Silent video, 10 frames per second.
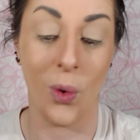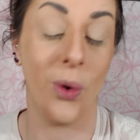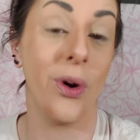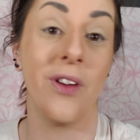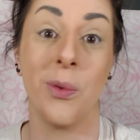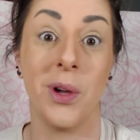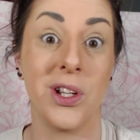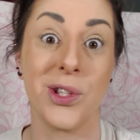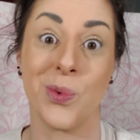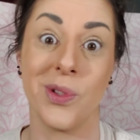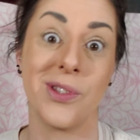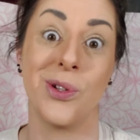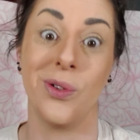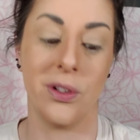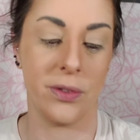Or everybody just wants to
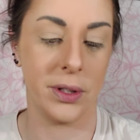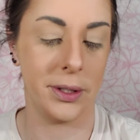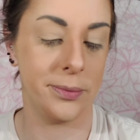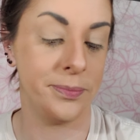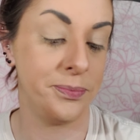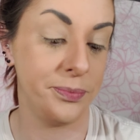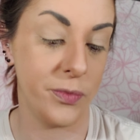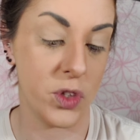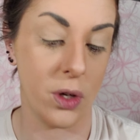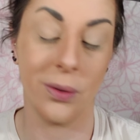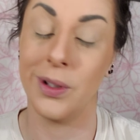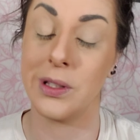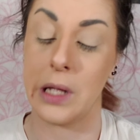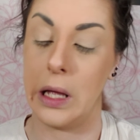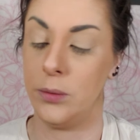do it differently. So
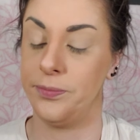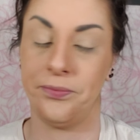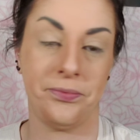it's fine.